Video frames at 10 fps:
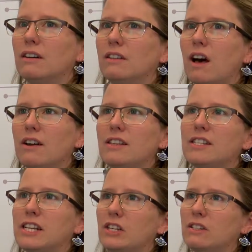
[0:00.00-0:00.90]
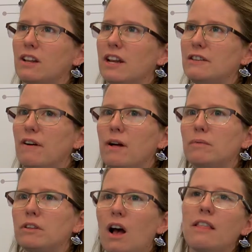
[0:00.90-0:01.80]
A lot of the skills that I
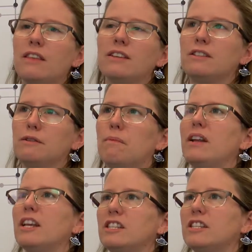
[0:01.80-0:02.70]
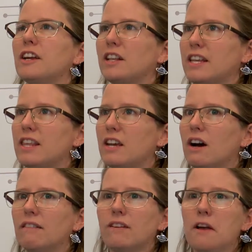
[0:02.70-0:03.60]
developed are not things you might necessarily think
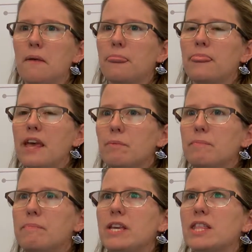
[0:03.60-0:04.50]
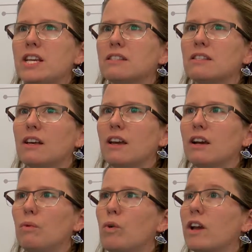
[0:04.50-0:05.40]
of. They would be things
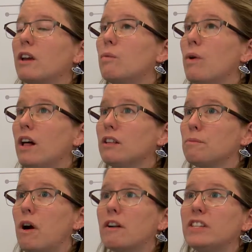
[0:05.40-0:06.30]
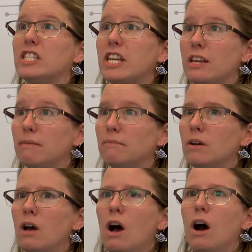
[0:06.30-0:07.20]
like working well as part of a team,
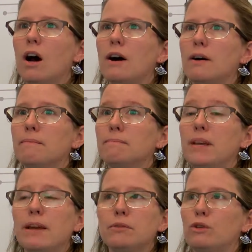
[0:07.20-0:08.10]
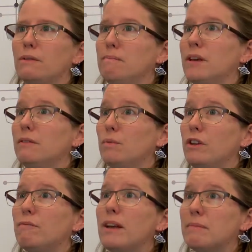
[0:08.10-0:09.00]
being able to admit when
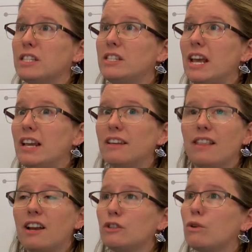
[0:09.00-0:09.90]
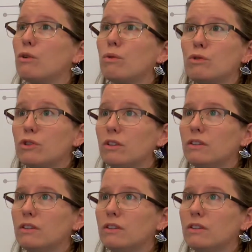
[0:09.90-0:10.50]
you've made a mistake. That is crucial.